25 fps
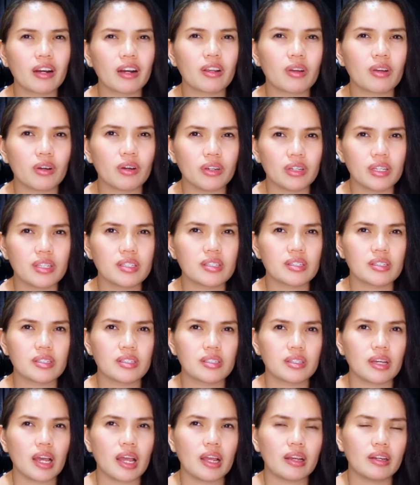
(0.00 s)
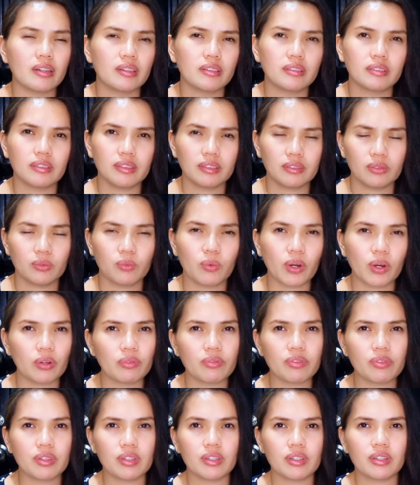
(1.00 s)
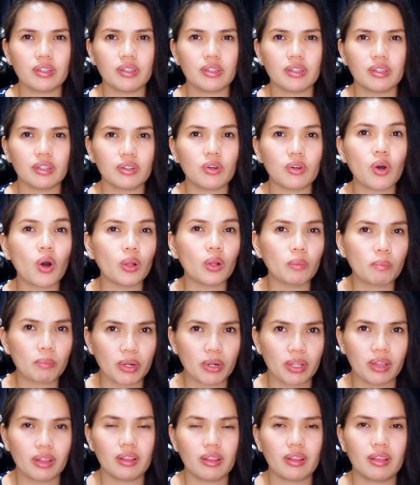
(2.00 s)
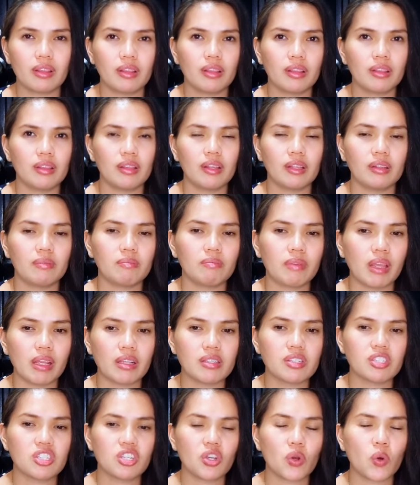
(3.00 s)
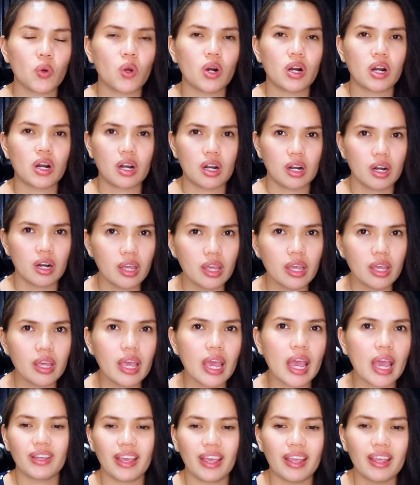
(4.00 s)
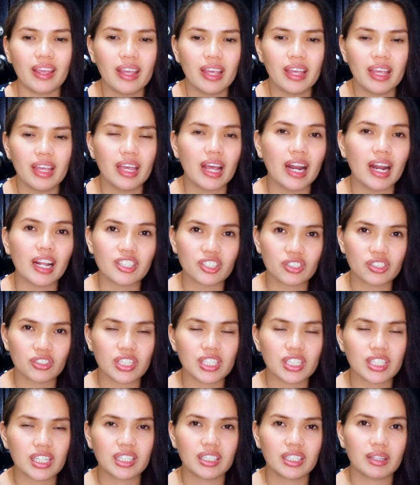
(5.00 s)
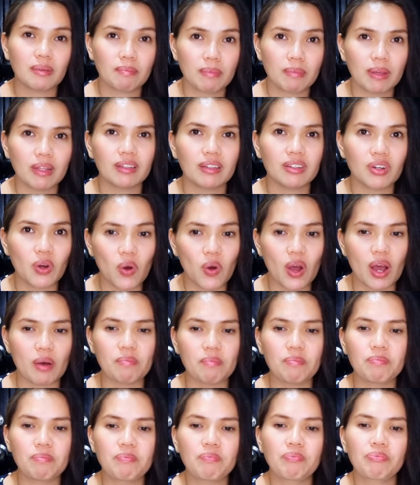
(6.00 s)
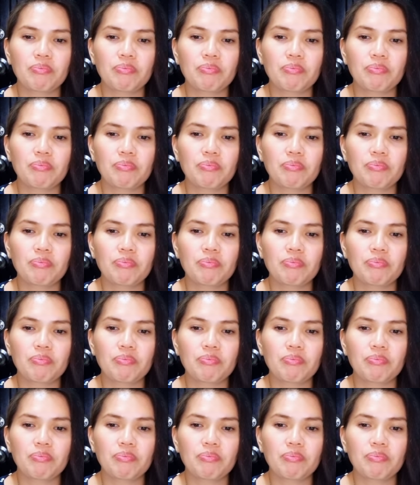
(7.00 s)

Aircon is one of the culprit that makes your electricity bill go up.